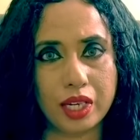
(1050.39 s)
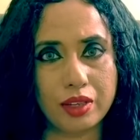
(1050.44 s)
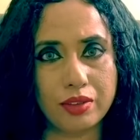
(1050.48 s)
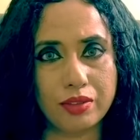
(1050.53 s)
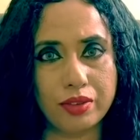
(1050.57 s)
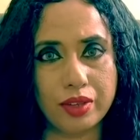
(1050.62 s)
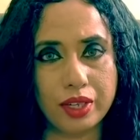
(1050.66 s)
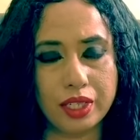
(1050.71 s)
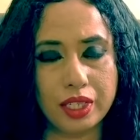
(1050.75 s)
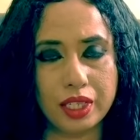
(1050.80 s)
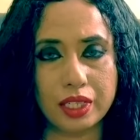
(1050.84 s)

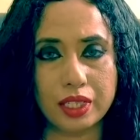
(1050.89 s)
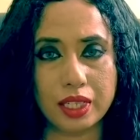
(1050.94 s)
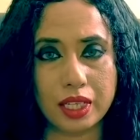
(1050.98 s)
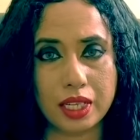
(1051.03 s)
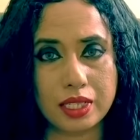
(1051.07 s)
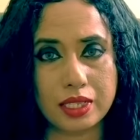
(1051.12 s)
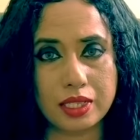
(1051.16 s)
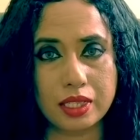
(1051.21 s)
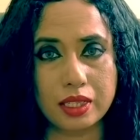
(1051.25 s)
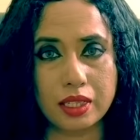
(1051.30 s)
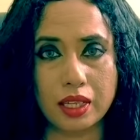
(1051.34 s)
effect, it
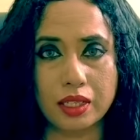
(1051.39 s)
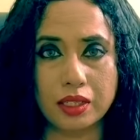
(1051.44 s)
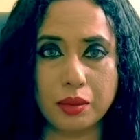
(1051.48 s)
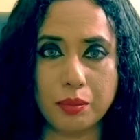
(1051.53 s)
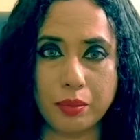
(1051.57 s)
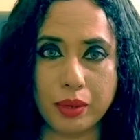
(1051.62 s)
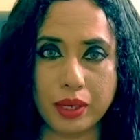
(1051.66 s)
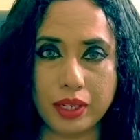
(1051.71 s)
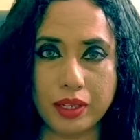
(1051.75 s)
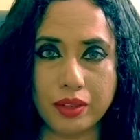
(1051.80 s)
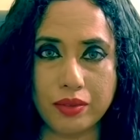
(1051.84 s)
has another
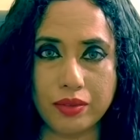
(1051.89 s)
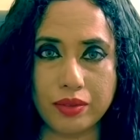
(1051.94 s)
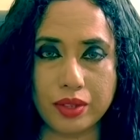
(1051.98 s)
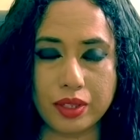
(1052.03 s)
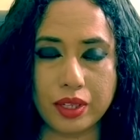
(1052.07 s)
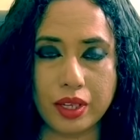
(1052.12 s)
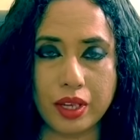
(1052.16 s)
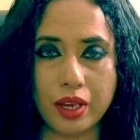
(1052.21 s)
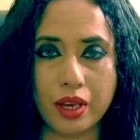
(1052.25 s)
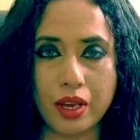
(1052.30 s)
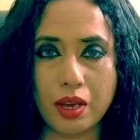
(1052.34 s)

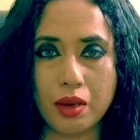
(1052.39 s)
benefit,